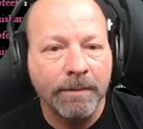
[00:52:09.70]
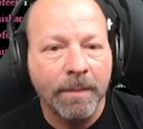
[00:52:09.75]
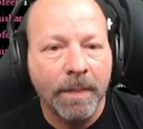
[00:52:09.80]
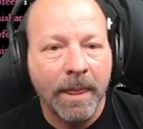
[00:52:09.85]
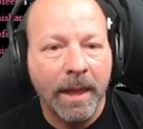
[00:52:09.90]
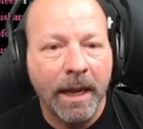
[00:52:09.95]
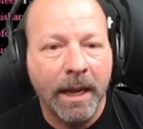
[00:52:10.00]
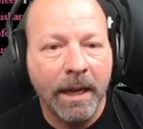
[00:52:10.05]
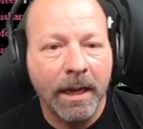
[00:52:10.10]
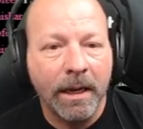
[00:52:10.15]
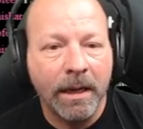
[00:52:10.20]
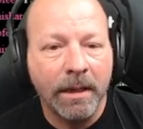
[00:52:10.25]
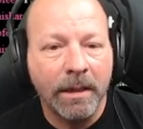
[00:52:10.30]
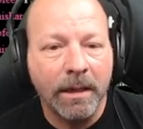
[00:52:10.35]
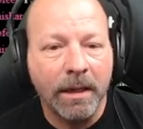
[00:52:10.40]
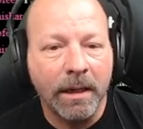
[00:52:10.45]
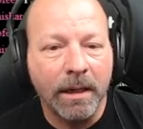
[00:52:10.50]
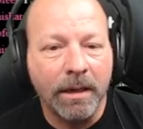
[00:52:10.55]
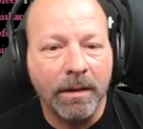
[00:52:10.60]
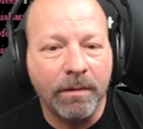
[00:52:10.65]
and
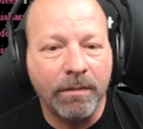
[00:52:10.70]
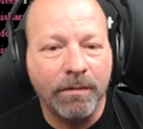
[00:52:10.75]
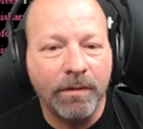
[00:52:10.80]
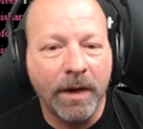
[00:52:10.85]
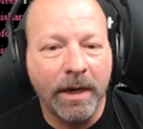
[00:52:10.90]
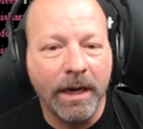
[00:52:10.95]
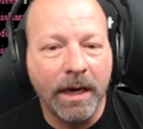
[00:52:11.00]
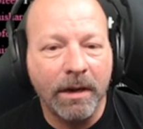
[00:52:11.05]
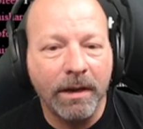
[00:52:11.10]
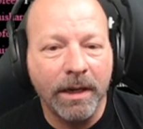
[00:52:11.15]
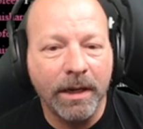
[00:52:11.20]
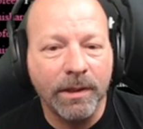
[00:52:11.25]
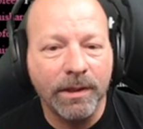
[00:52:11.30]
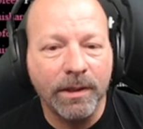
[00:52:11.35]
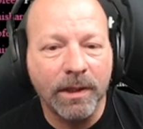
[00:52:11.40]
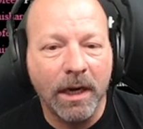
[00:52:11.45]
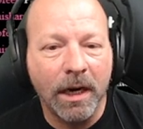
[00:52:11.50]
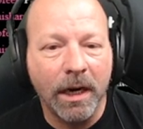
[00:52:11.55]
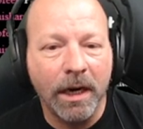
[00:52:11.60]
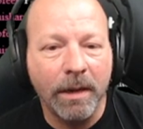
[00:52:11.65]
uh, find out his
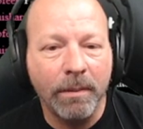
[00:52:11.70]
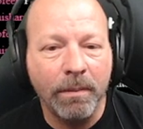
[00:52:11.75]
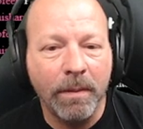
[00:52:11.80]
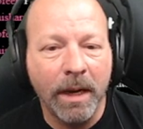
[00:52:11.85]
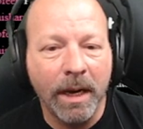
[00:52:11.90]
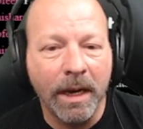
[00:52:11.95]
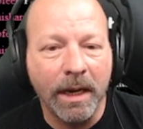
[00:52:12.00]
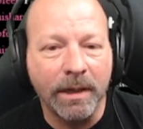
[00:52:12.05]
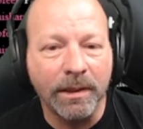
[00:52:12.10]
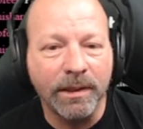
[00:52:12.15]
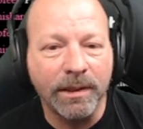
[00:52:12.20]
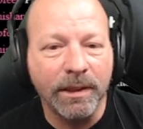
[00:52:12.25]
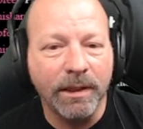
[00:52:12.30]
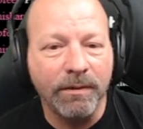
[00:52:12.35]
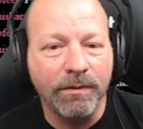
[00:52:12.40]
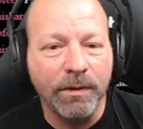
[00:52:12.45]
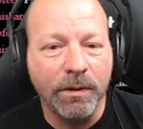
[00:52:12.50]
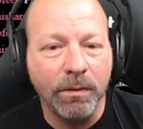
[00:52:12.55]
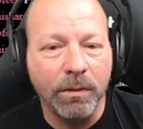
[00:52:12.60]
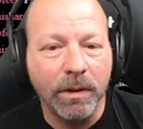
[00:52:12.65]
time and see
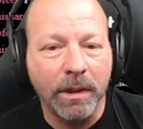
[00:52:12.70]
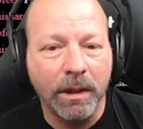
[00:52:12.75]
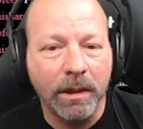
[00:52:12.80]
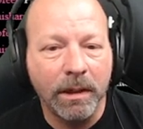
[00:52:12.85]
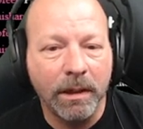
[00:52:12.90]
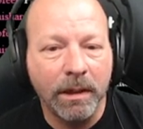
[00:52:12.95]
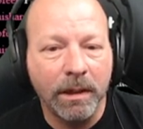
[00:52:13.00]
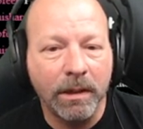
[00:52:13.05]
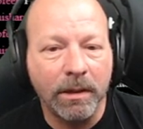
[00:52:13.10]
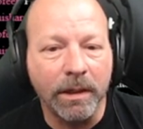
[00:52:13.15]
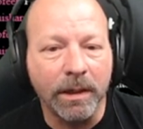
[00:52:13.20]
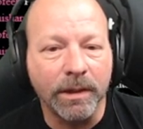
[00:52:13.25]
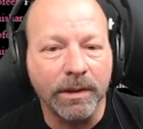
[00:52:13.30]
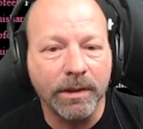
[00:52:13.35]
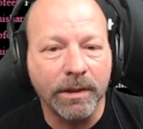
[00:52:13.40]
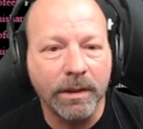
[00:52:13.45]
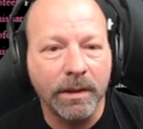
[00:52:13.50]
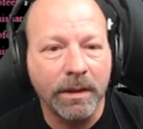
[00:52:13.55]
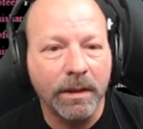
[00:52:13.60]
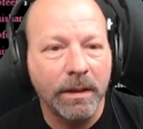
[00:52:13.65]
if you. Here it
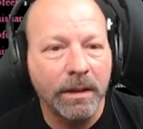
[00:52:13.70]
is.